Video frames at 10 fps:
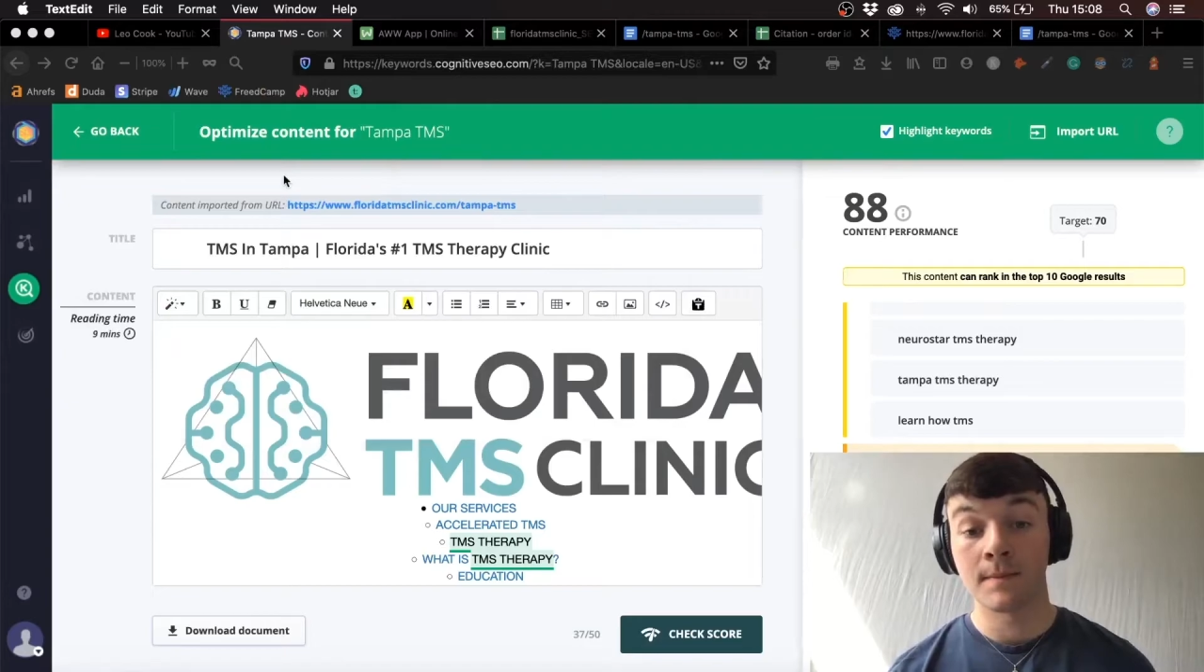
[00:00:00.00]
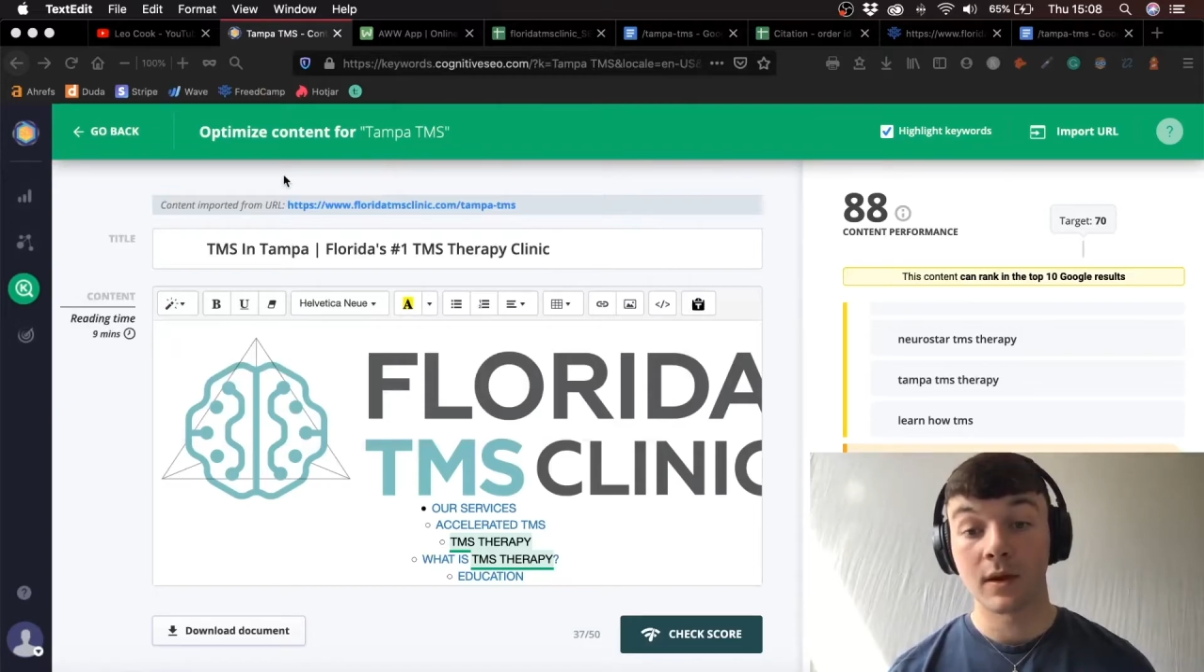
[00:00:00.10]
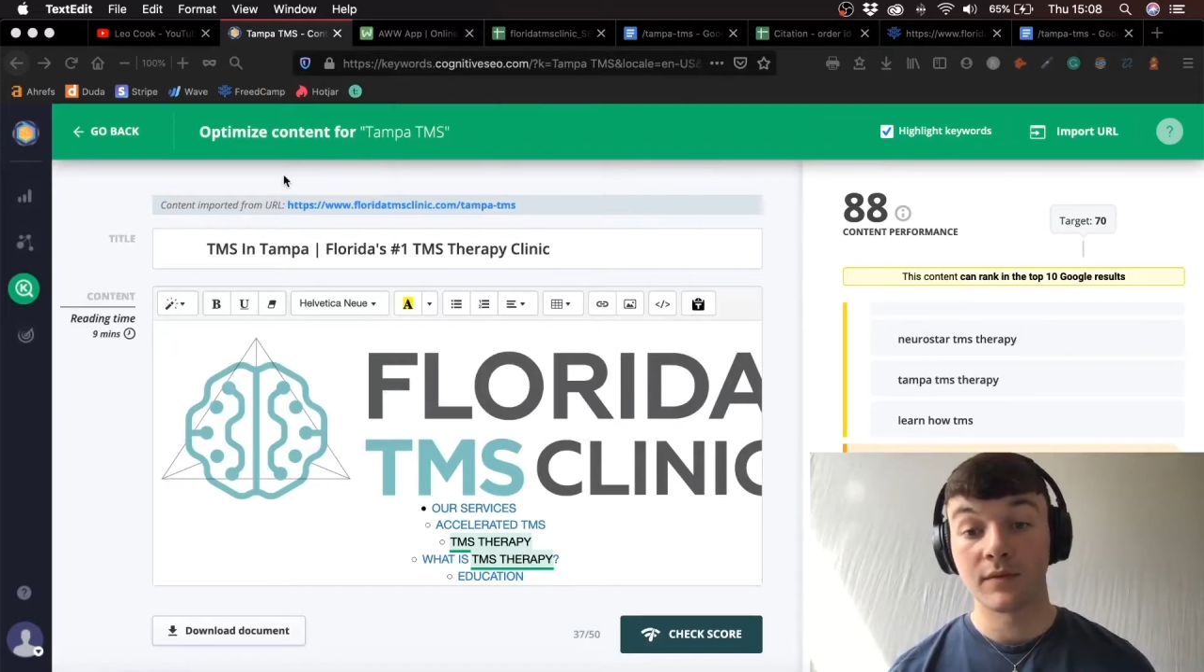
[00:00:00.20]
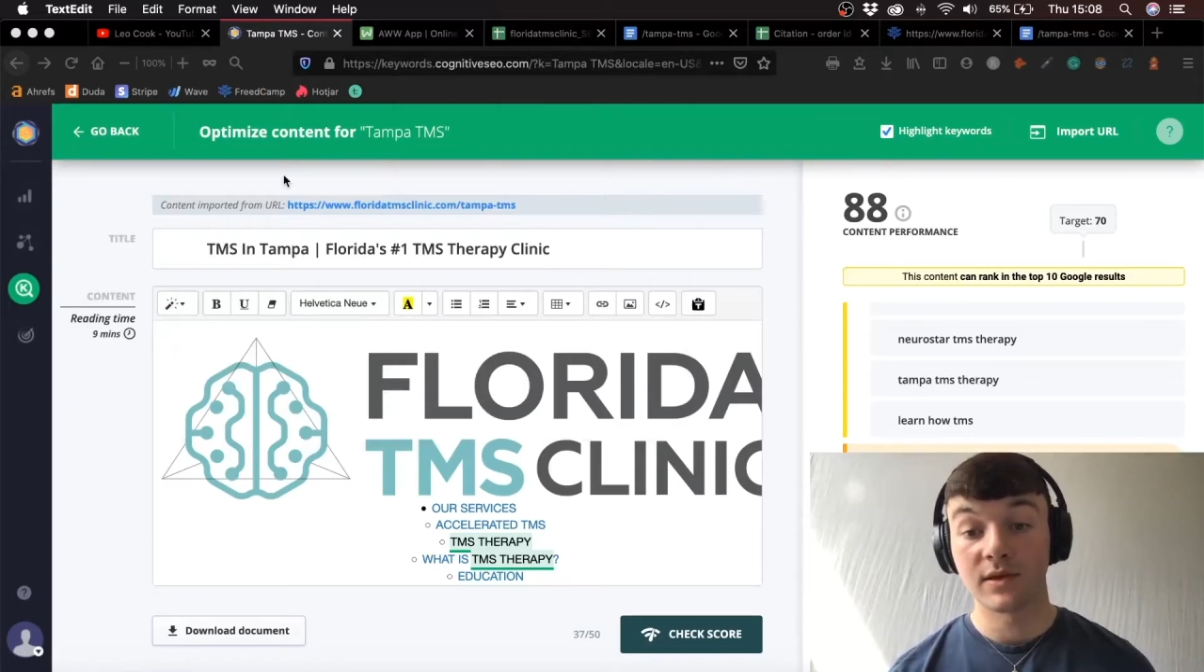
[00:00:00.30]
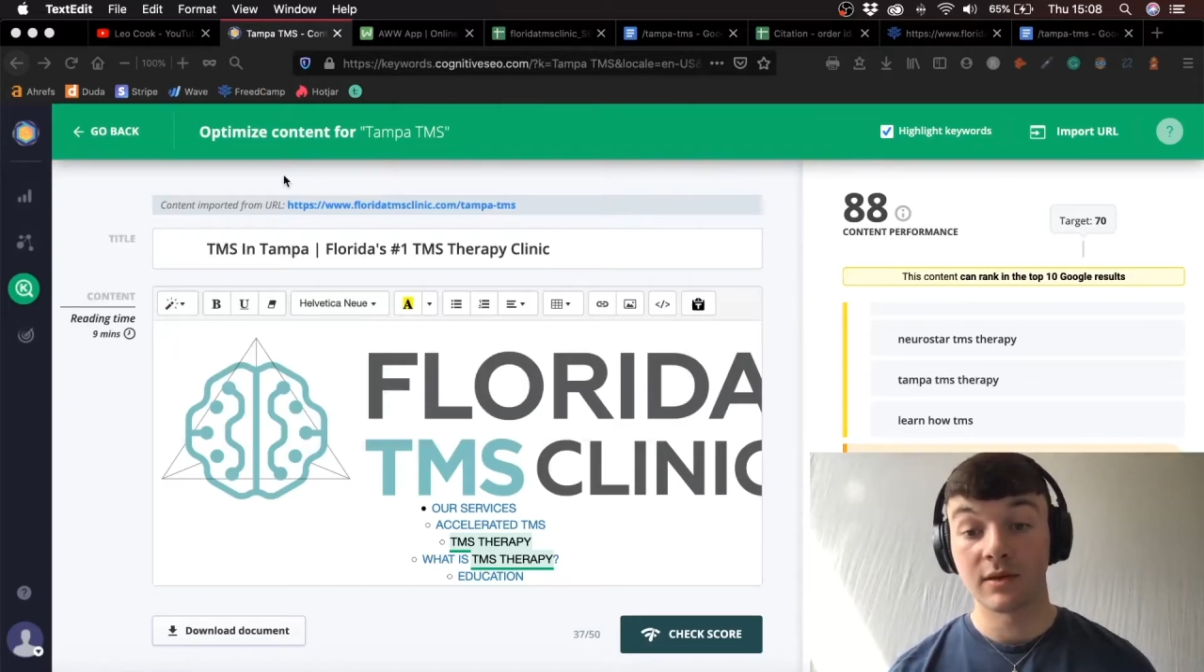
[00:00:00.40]

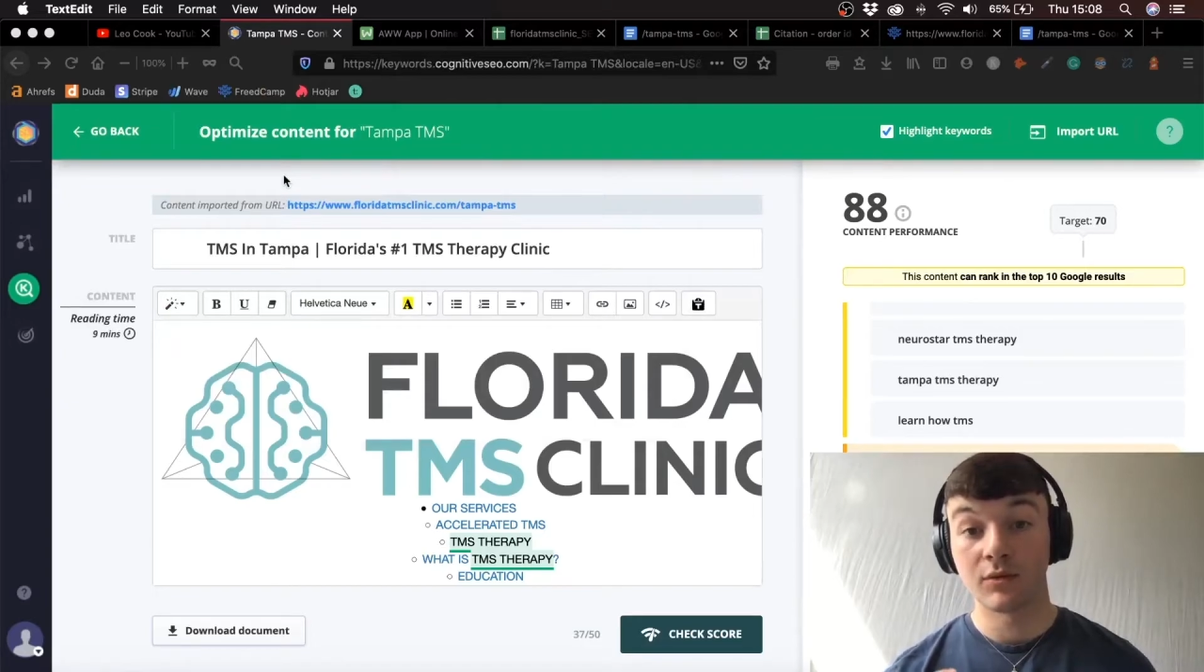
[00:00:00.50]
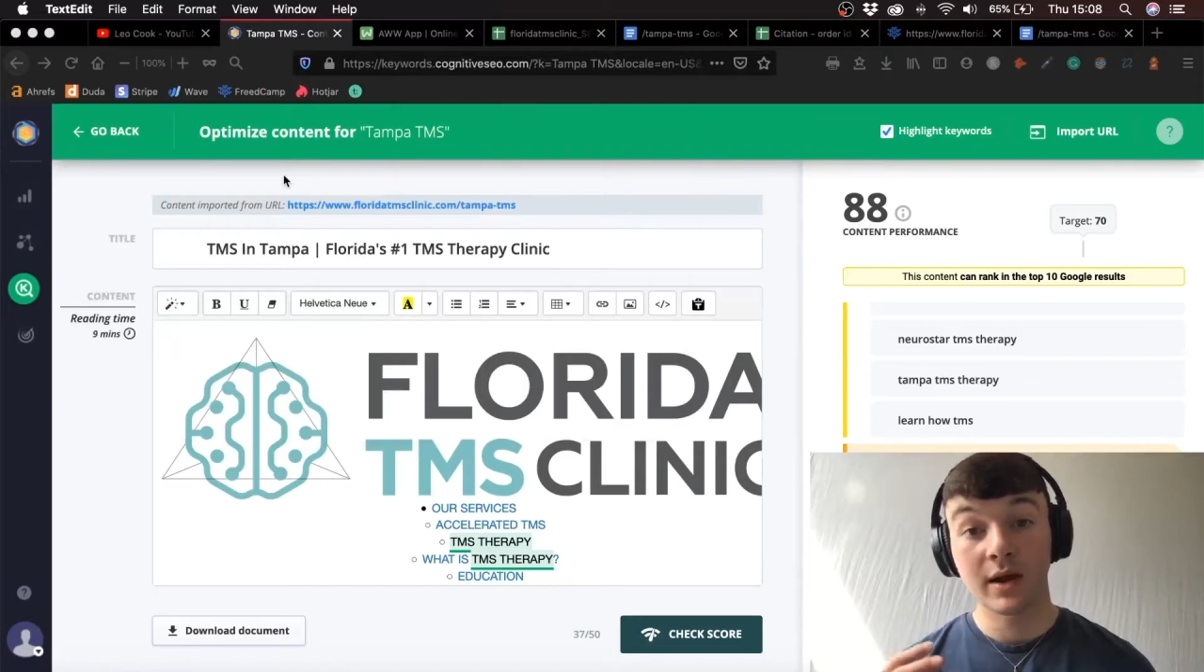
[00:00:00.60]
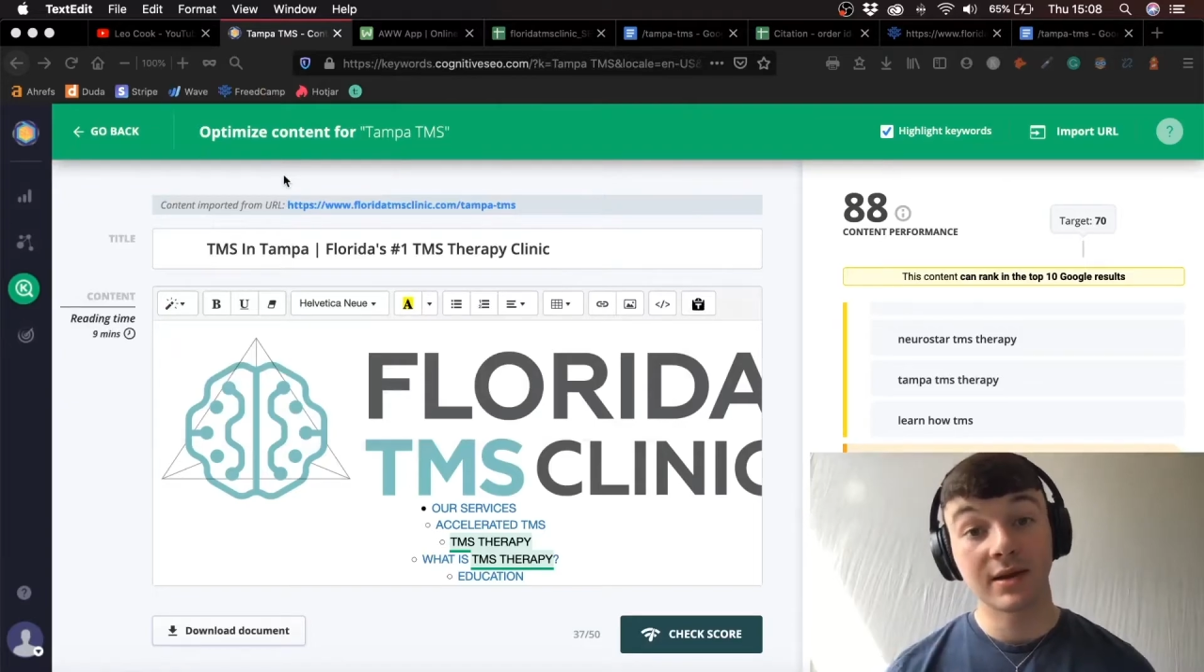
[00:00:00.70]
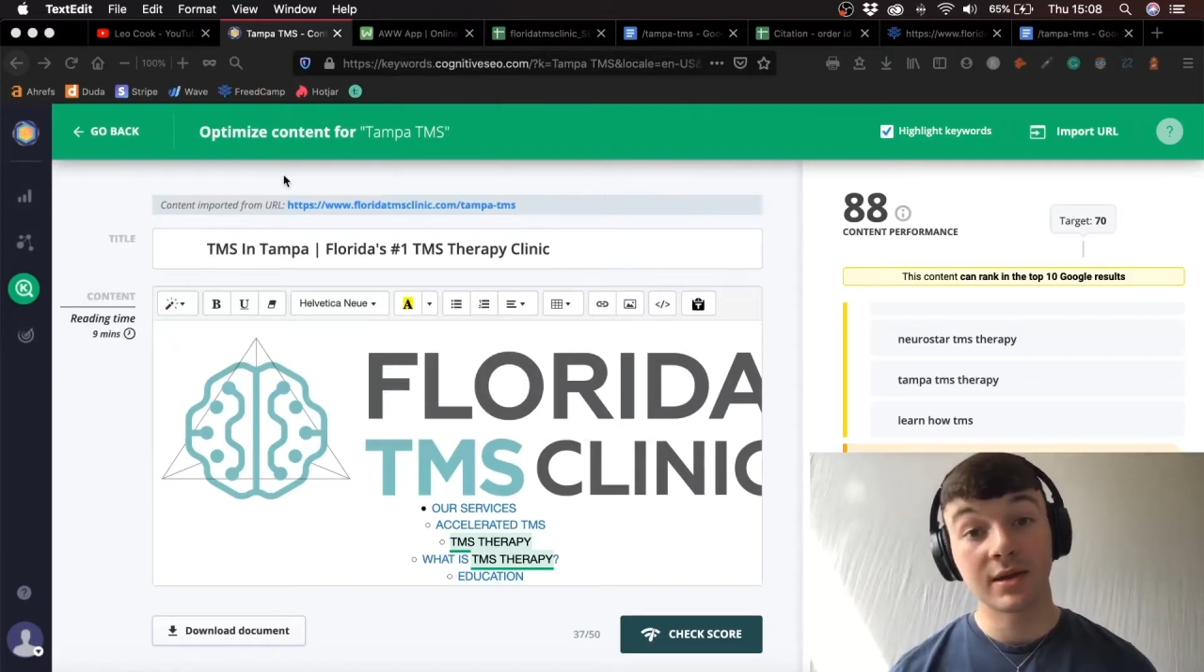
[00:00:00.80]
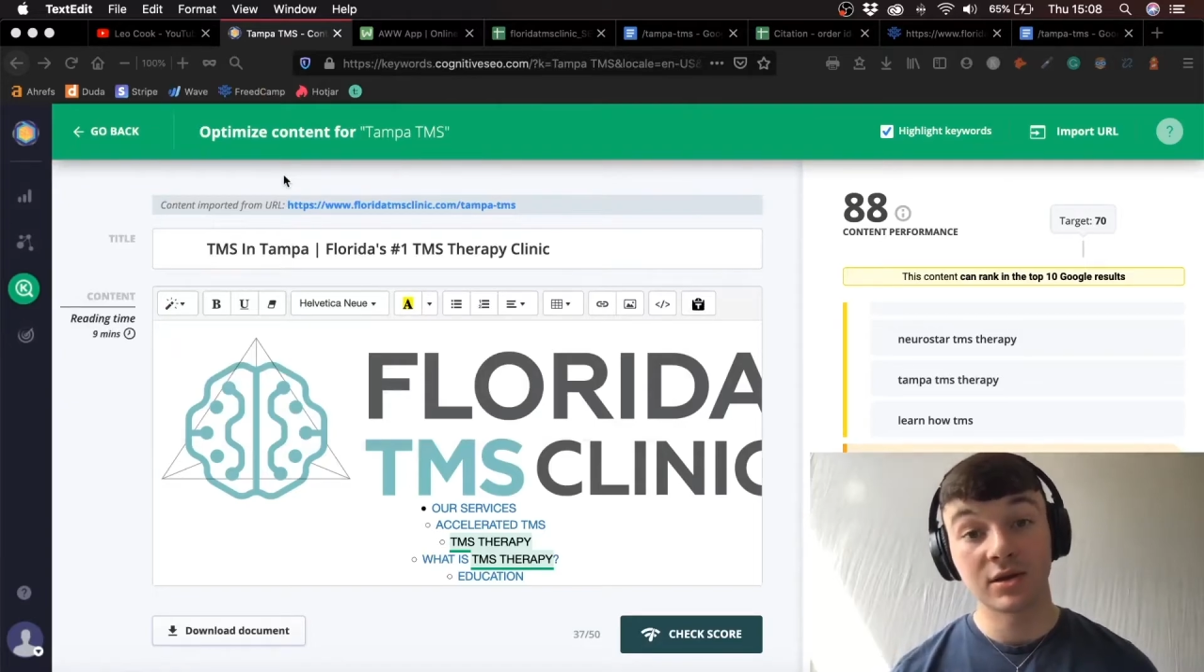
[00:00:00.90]
obviously the ranking